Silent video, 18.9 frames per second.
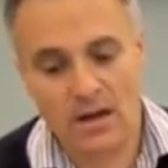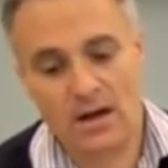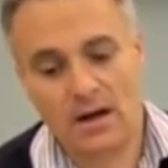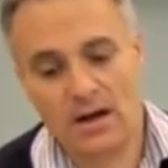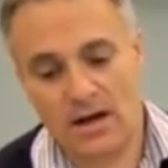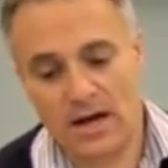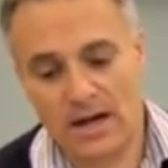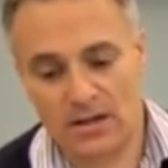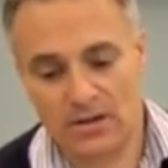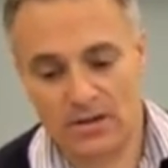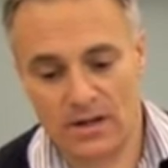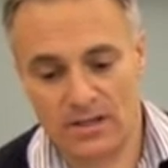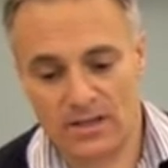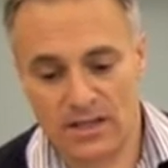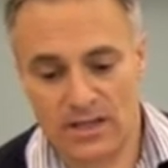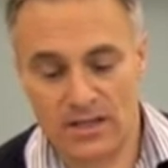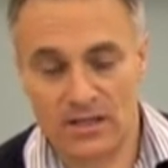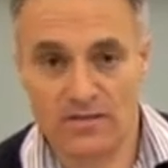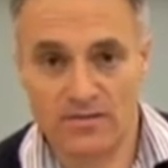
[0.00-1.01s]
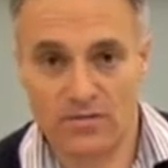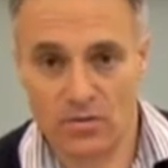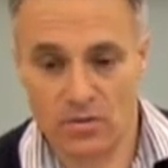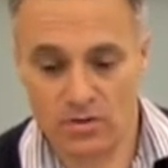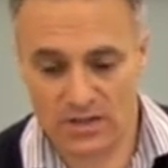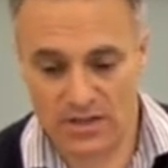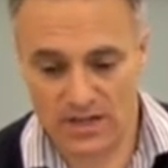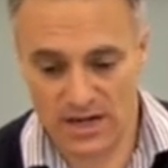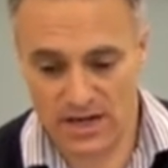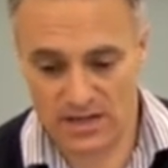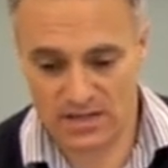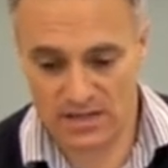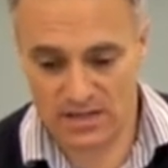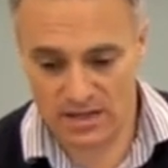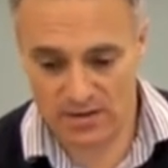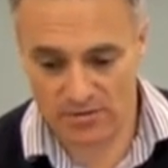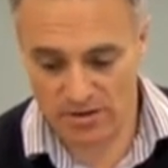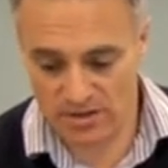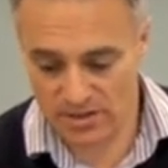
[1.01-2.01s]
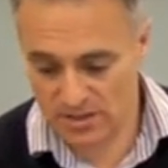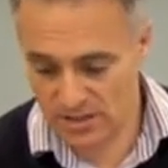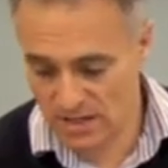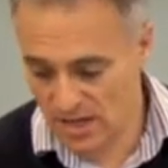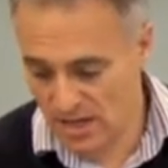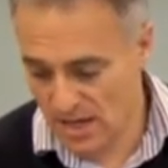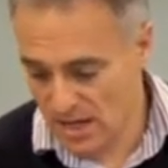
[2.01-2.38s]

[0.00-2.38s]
L1984 DS series.